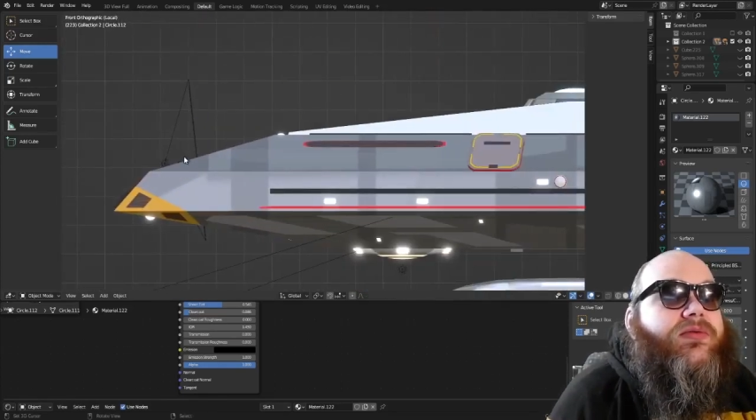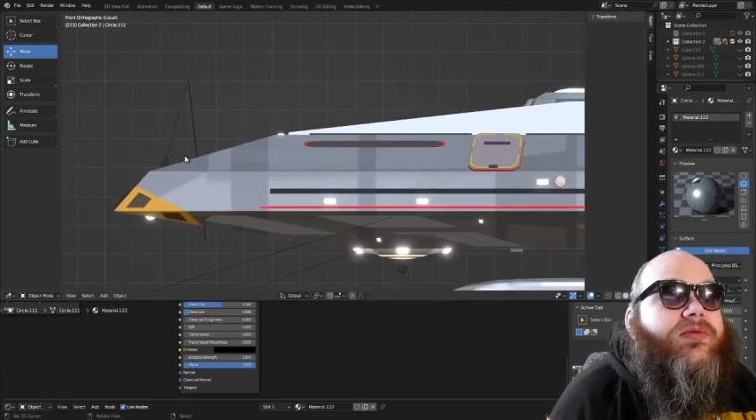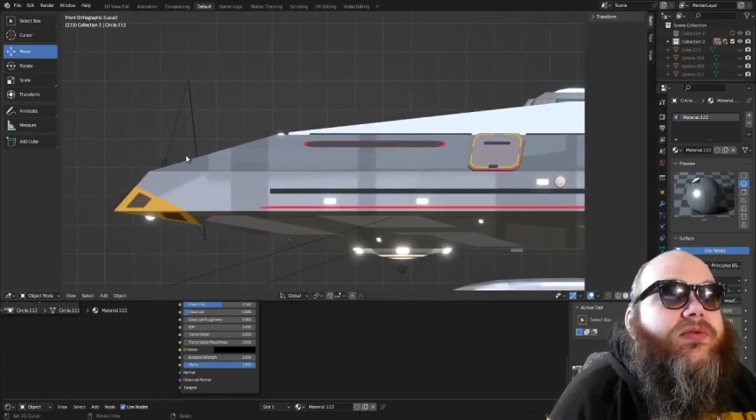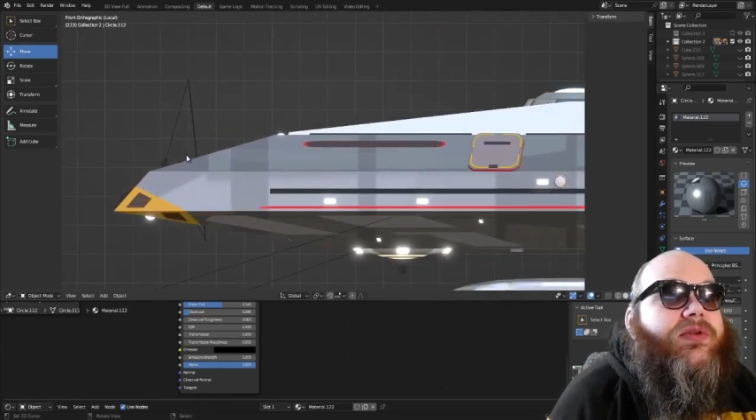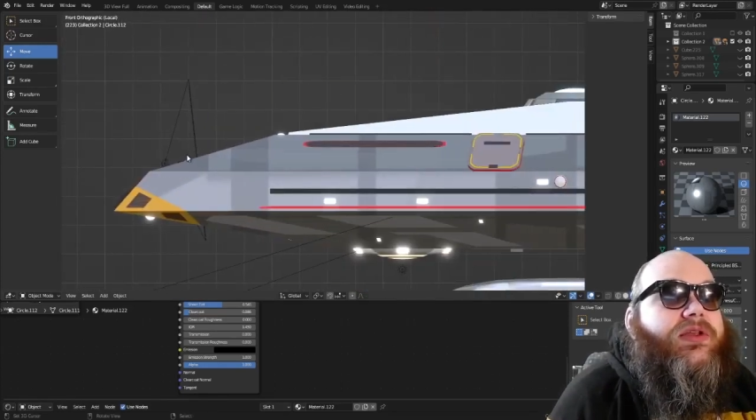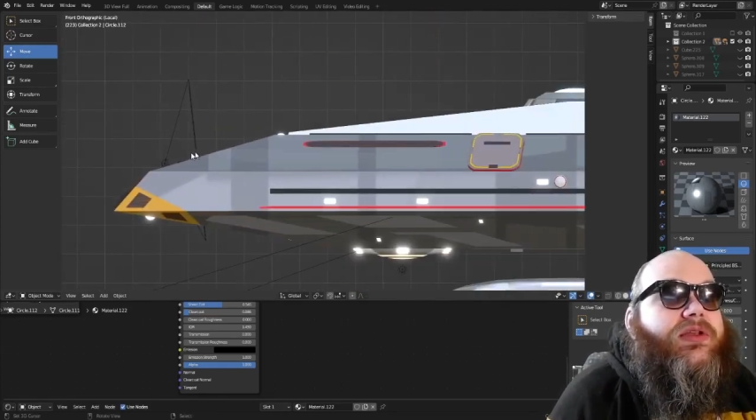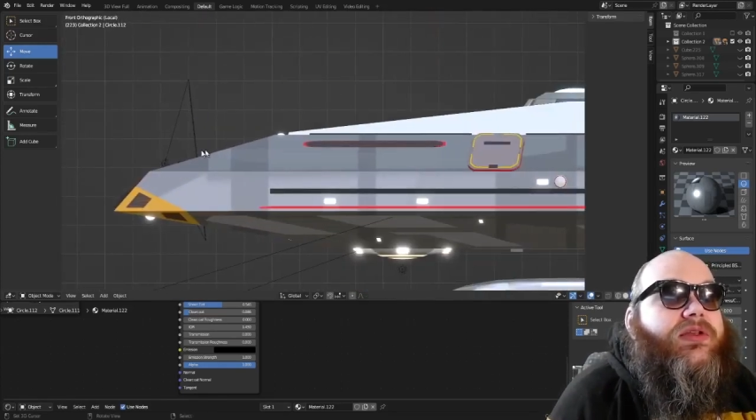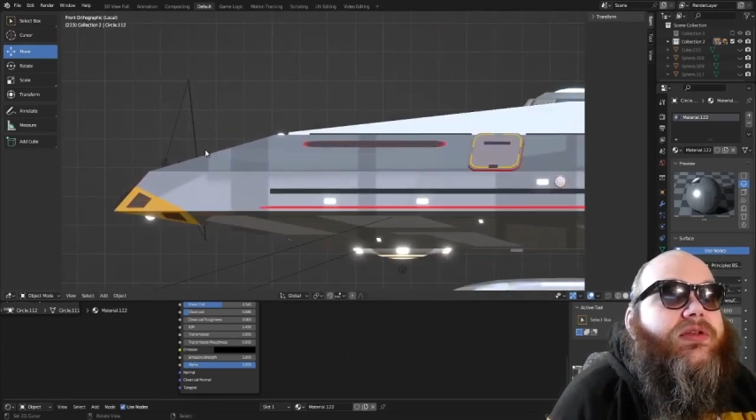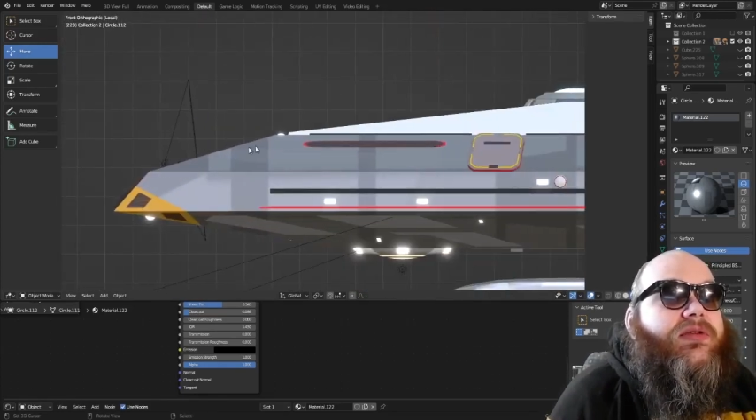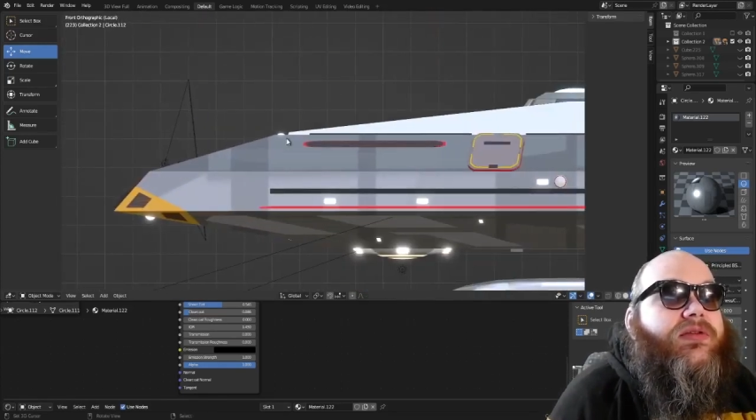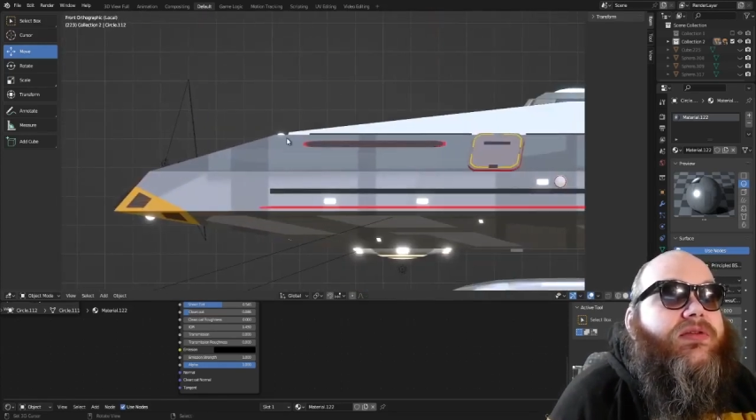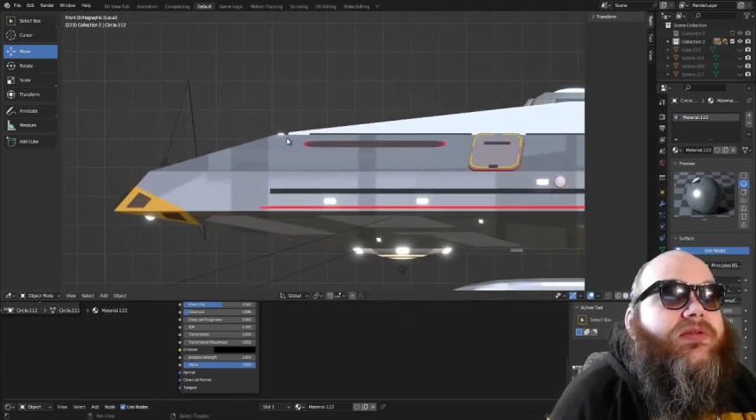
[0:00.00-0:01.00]
3,
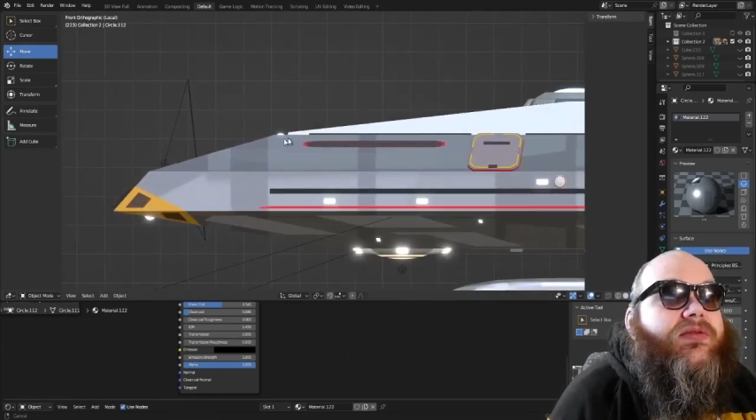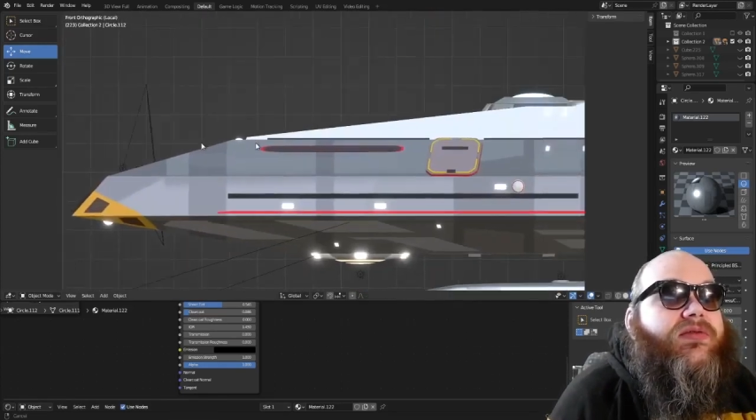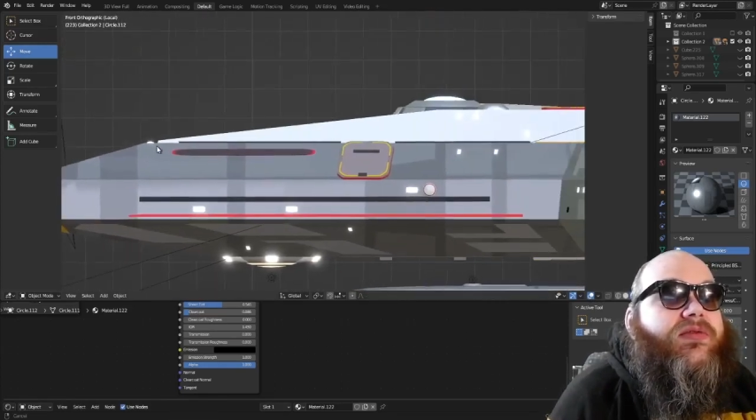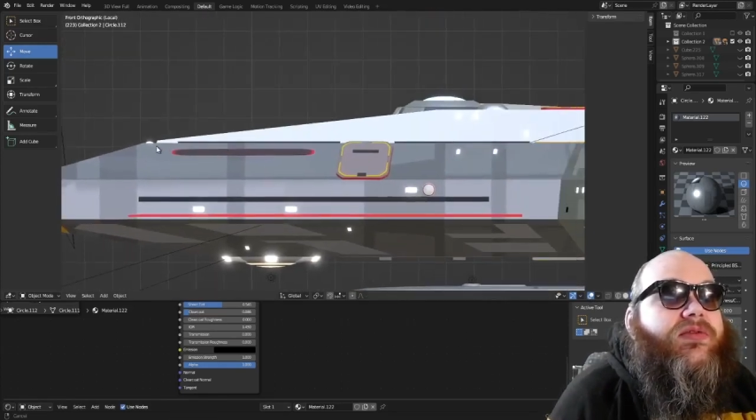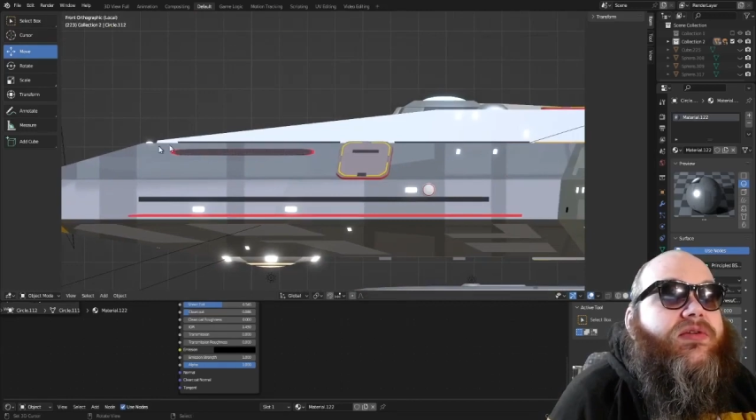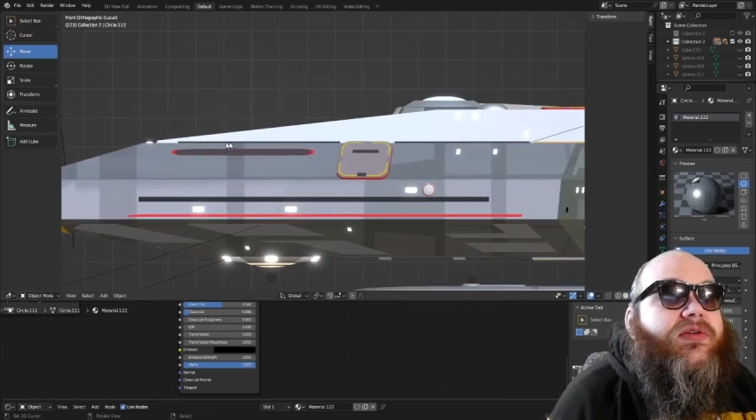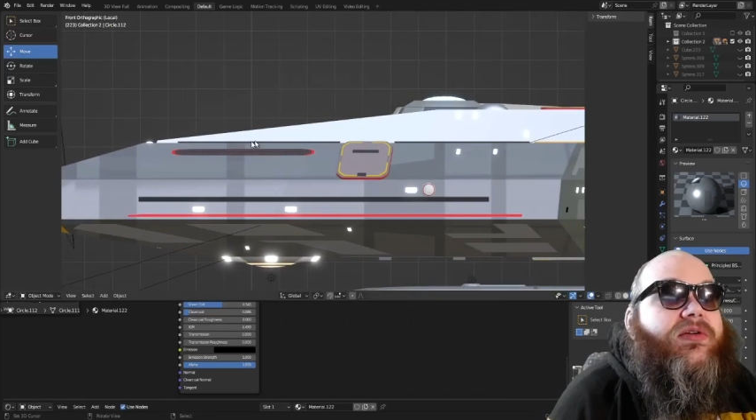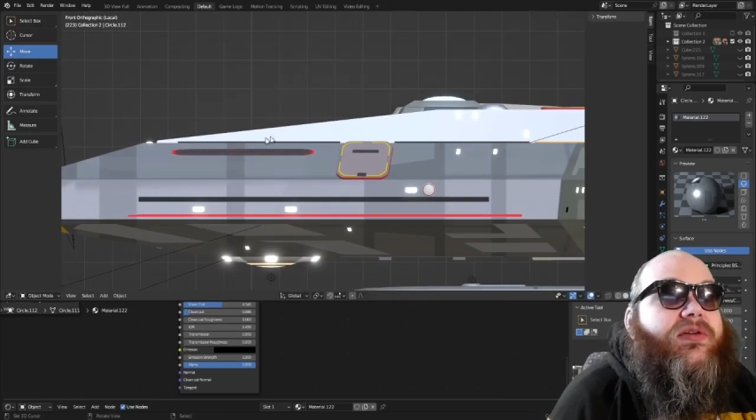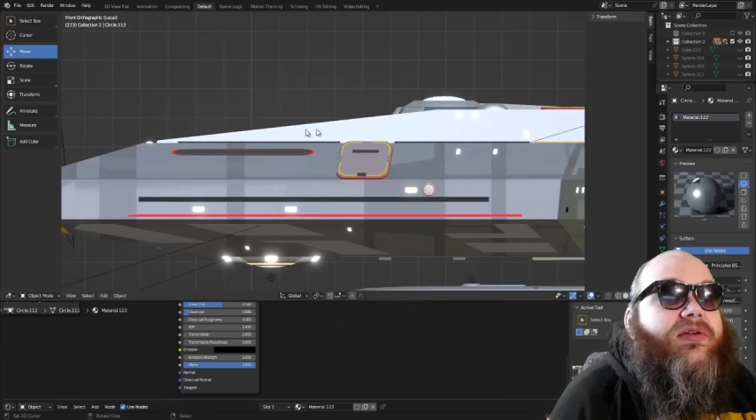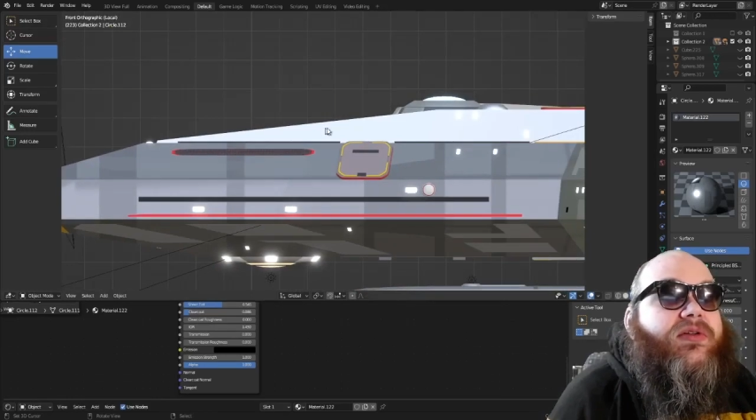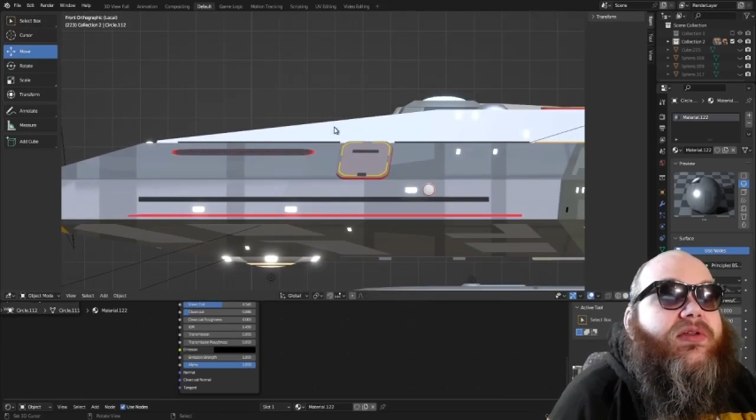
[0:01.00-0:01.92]
4,